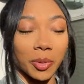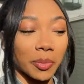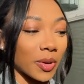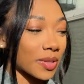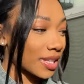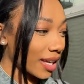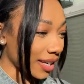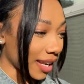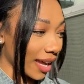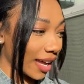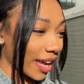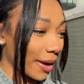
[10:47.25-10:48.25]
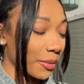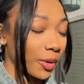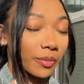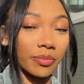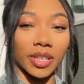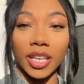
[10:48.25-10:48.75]
Bowl Sunday, and
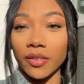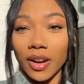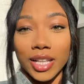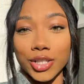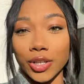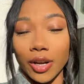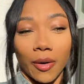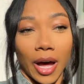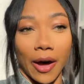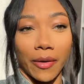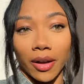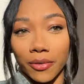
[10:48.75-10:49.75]
we're getting ready to go out.